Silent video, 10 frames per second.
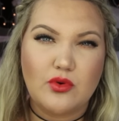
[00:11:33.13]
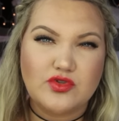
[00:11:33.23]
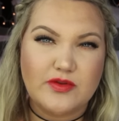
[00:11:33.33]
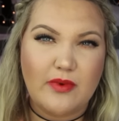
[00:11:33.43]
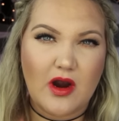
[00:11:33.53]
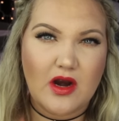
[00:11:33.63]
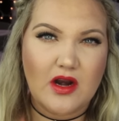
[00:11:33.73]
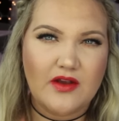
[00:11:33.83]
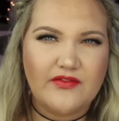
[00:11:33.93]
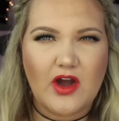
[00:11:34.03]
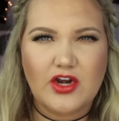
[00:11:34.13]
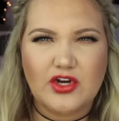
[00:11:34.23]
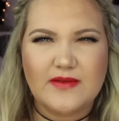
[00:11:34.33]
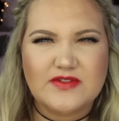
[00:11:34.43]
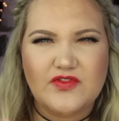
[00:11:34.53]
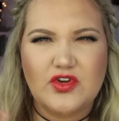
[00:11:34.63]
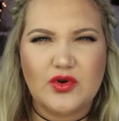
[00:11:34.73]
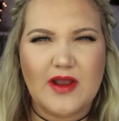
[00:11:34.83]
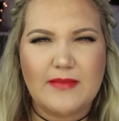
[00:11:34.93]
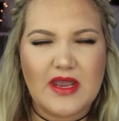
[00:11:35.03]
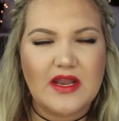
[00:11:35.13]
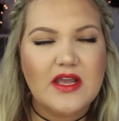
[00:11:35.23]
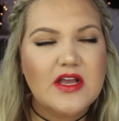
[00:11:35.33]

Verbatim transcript: pulls apart if on your lips, if you know what I mean.